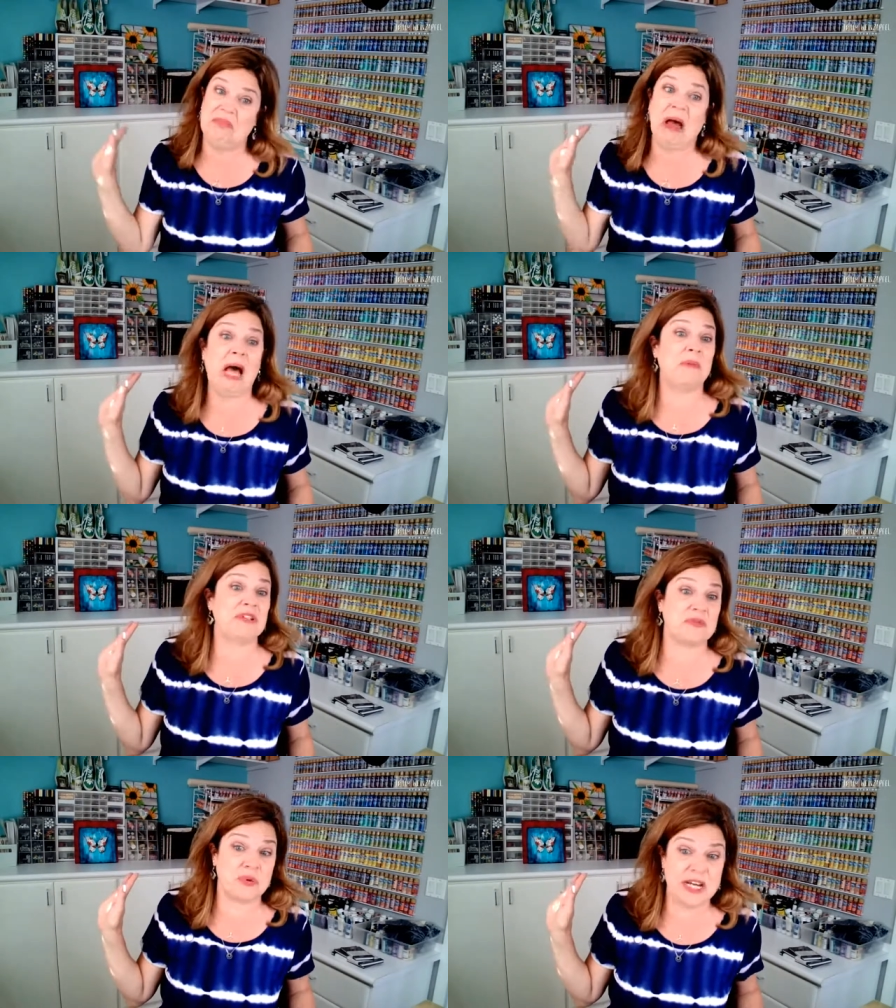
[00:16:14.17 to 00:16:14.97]
I
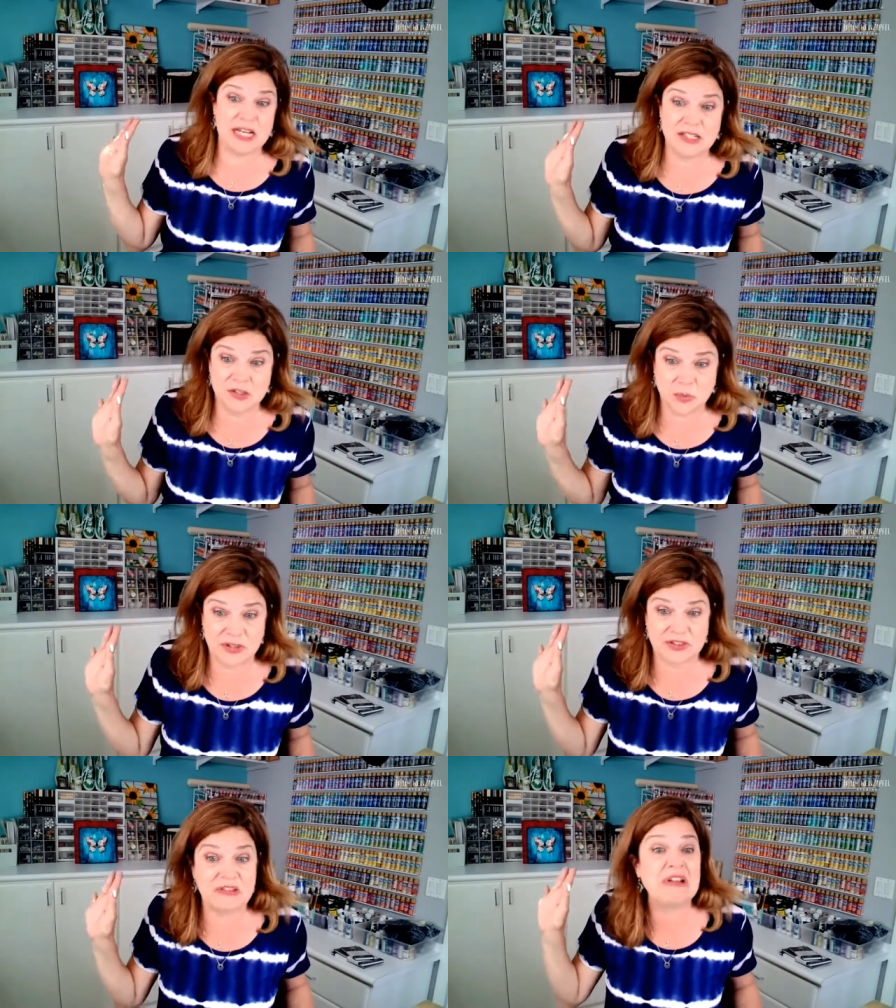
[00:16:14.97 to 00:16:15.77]
was raised
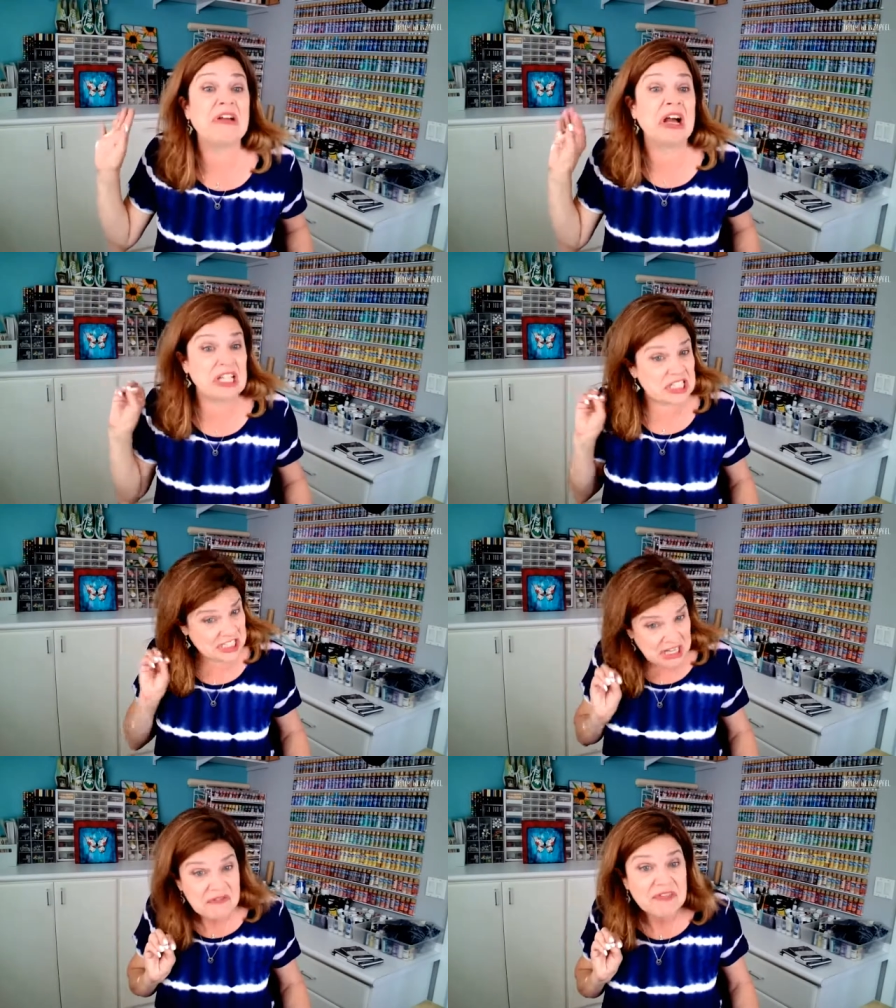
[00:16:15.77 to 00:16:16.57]
with gun
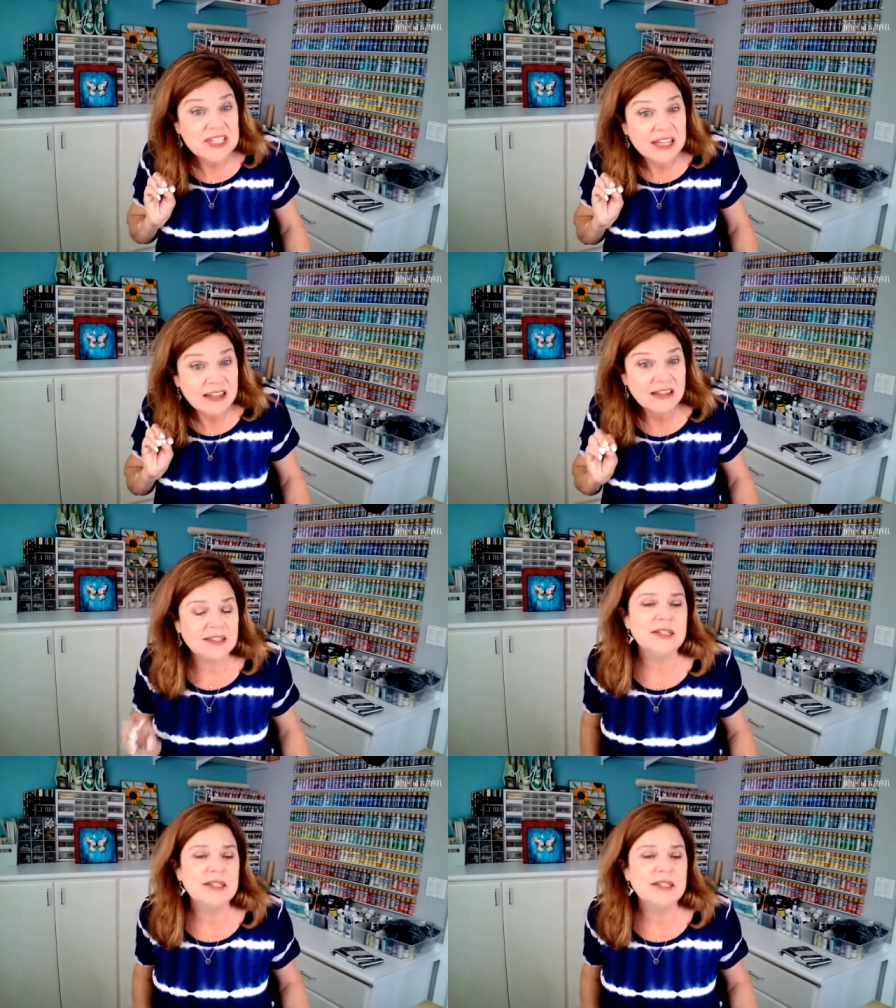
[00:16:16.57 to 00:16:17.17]
safety.